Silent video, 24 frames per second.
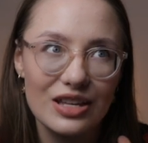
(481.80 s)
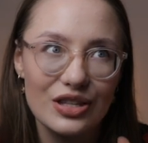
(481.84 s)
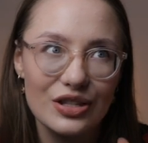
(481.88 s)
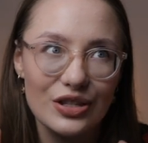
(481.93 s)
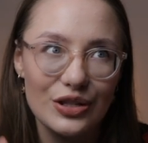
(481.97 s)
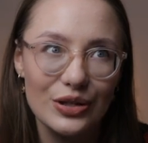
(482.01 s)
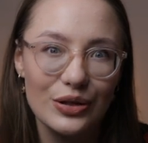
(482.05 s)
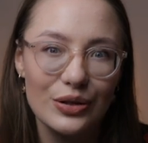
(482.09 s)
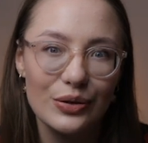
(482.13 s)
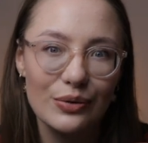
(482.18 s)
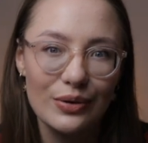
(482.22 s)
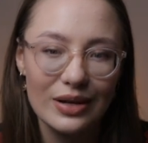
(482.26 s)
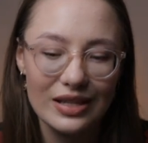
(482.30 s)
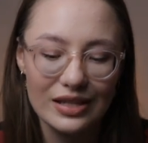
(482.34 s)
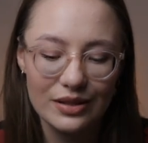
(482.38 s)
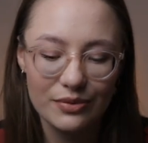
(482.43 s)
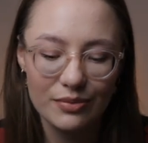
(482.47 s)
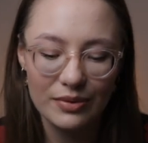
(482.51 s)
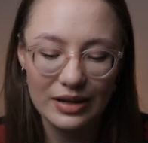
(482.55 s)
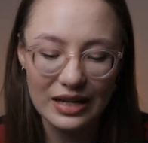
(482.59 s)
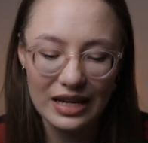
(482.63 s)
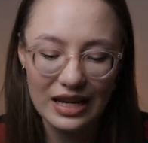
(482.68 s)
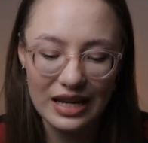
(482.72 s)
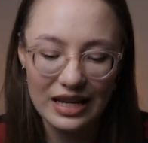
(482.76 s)

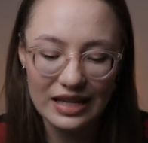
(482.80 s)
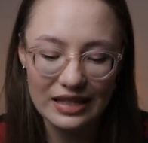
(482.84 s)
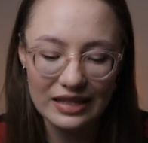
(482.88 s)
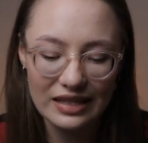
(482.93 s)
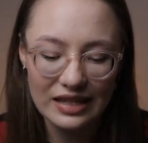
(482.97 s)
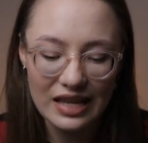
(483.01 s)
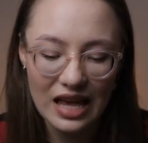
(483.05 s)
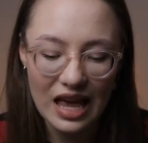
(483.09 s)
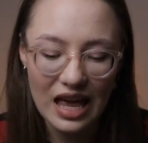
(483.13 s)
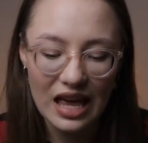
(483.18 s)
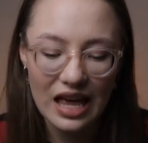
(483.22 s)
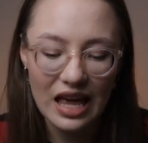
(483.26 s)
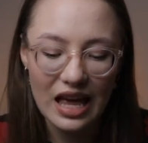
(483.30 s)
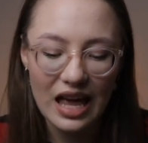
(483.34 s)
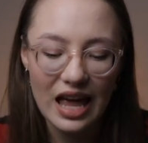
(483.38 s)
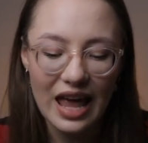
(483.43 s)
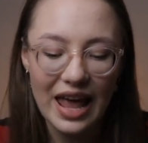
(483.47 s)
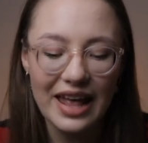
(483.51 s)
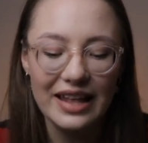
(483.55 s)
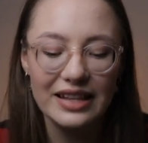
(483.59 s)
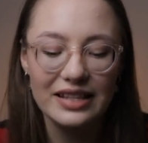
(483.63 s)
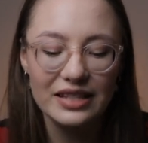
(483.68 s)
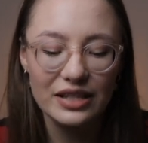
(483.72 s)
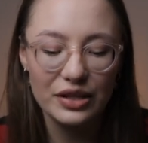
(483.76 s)
newest release
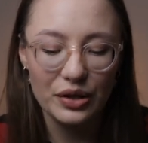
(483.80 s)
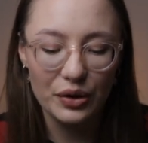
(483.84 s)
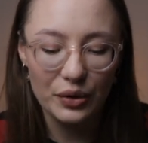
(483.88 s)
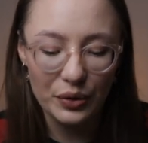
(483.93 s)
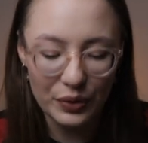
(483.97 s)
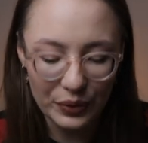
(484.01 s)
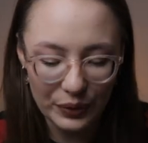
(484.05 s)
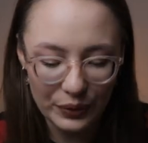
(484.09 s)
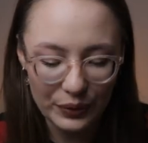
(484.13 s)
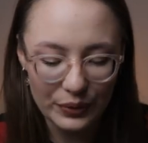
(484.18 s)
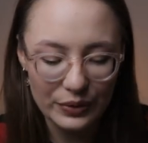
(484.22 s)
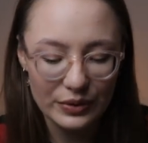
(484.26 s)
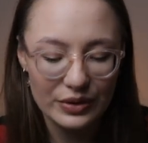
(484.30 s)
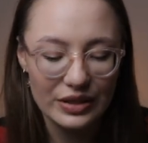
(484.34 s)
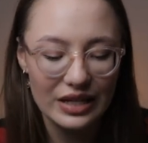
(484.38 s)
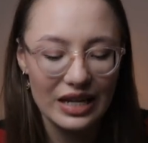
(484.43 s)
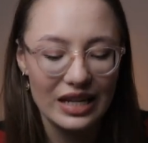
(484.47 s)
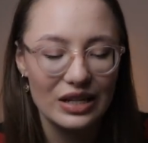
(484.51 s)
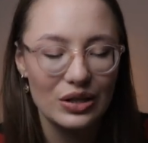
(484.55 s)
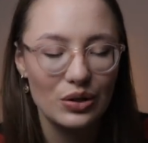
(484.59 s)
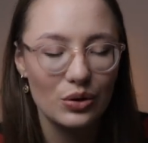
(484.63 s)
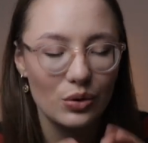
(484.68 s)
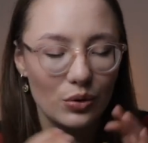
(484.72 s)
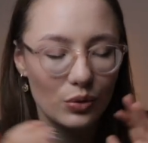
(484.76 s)
it's
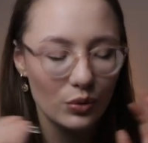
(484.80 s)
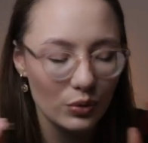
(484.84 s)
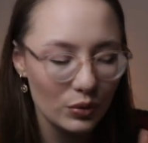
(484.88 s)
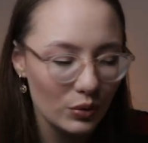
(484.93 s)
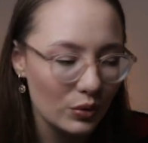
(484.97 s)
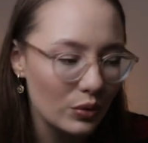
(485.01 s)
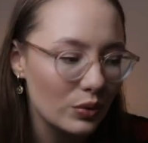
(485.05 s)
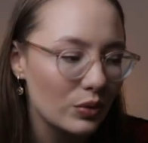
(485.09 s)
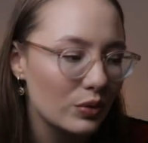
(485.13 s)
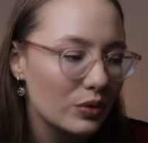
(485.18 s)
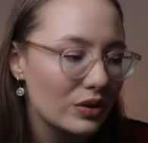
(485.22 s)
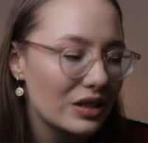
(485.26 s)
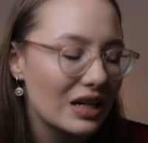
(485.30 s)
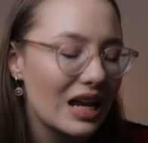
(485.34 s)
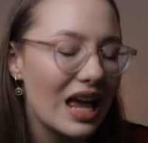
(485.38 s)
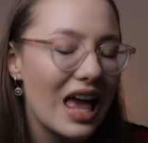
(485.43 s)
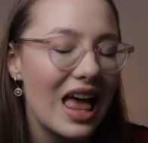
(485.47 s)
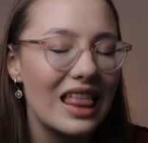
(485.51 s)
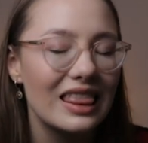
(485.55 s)
golden oud.